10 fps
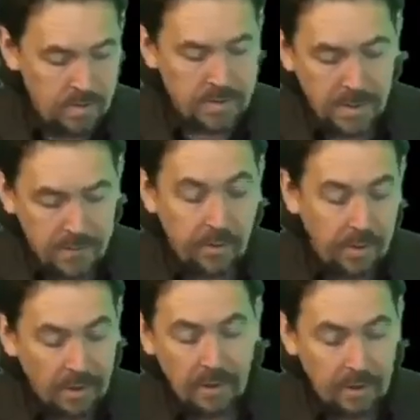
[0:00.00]
And it states
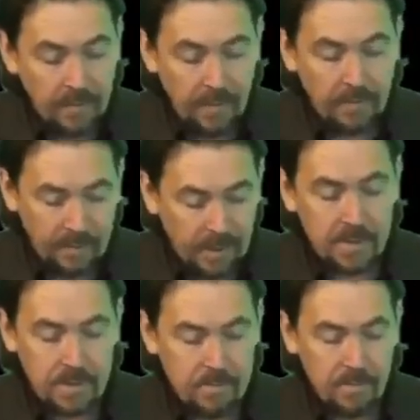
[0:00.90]
very clearly there that
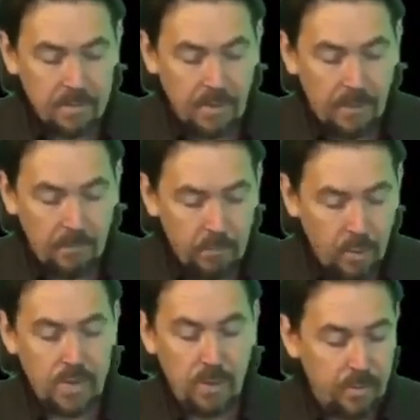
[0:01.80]
that's their
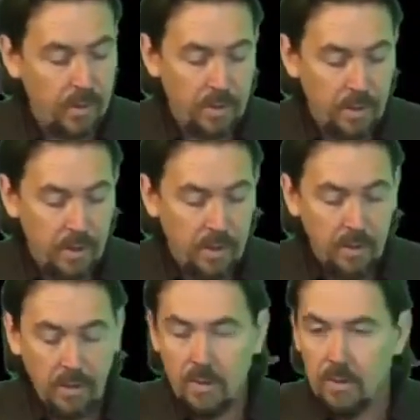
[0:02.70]
modus
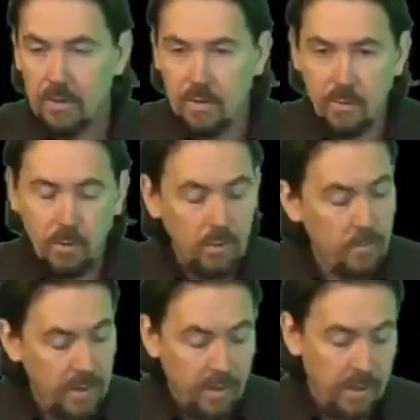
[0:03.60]
operandi, that they will
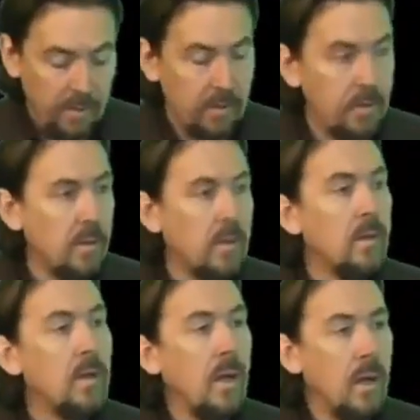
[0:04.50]
remain hidden
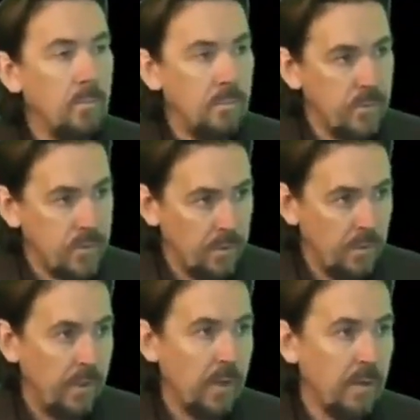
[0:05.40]
um, so
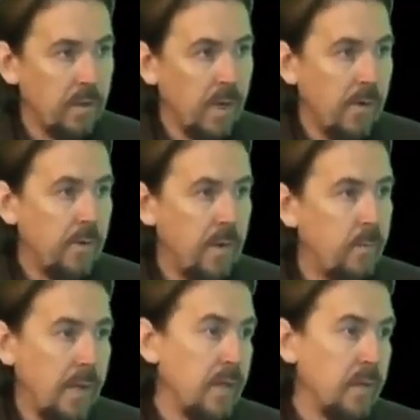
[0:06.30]
that they can carry out their